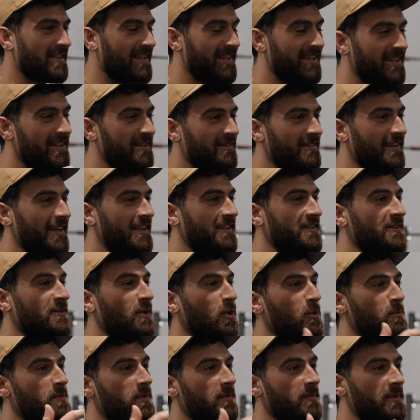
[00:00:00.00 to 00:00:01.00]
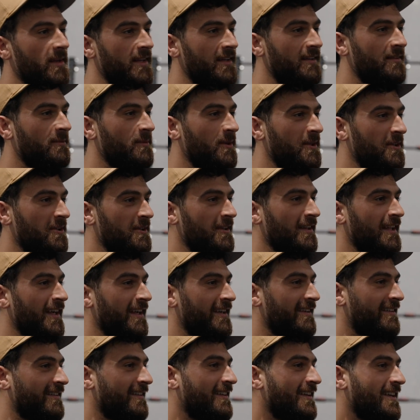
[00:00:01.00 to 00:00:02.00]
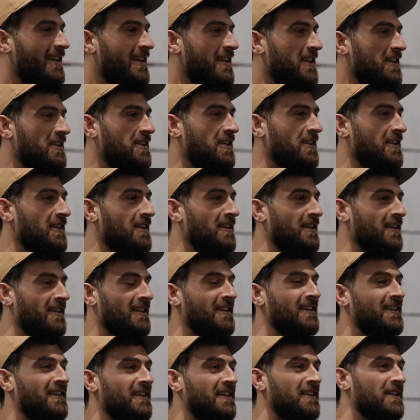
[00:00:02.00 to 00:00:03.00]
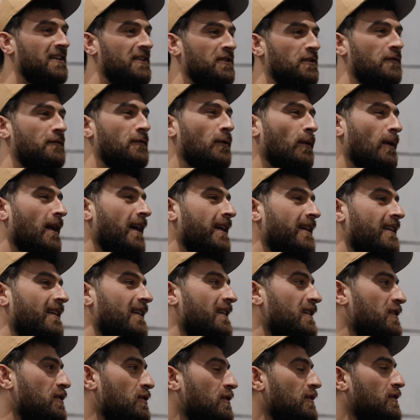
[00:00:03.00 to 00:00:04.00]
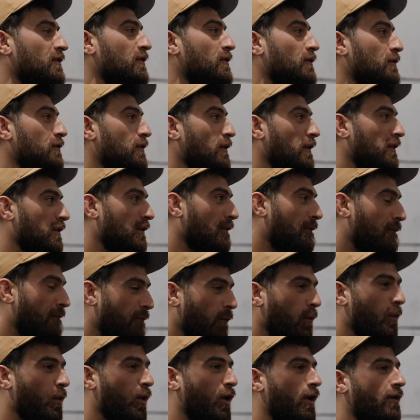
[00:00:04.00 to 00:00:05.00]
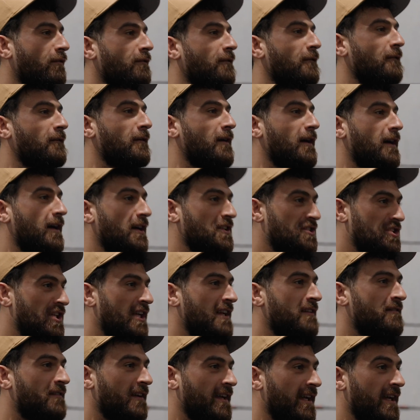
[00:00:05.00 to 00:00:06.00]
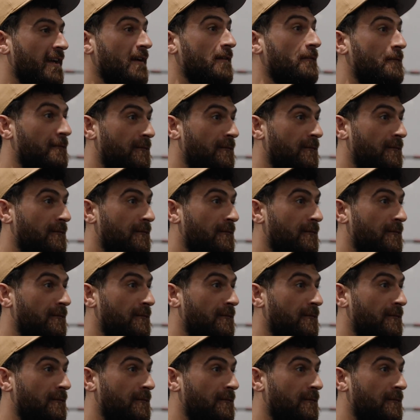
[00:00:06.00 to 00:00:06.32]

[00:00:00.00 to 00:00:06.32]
like hit of like dopamine when you're like gonna, you feel like you, the thought of achieving it,